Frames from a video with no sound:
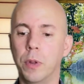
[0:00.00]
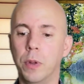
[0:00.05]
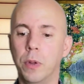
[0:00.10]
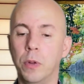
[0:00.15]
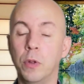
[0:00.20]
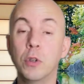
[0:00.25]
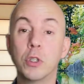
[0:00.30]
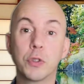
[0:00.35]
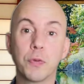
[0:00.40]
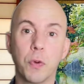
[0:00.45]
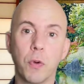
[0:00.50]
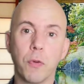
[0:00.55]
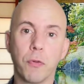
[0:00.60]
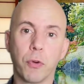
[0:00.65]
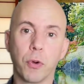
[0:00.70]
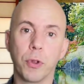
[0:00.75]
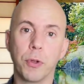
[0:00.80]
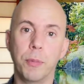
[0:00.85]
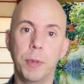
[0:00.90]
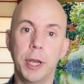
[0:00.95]
useful
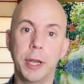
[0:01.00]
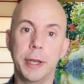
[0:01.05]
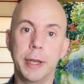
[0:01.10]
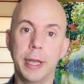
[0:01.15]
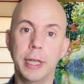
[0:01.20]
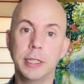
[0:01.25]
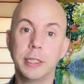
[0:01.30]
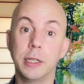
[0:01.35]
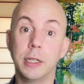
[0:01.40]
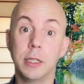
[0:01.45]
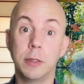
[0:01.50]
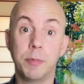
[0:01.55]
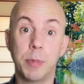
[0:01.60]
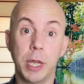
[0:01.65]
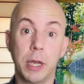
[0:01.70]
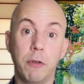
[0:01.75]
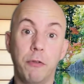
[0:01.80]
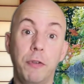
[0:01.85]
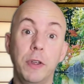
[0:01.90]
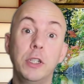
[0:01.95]
for your meditation, it's
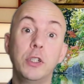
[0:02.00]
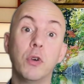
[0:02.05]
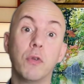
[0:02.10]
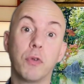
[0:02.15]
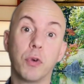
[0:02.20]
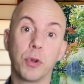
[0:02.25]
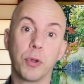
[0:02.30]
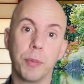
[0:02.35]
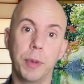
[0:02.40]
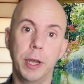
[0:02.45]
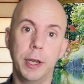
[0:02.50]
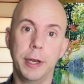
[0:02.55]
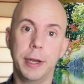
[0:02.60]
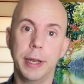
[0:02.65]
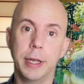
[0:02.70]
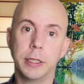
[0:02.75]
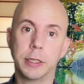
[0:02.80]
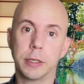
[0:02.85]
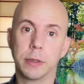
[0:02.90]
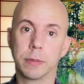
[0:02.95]
beneficial for your
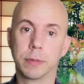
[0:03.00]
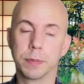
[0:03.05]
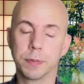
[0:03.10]
meditation.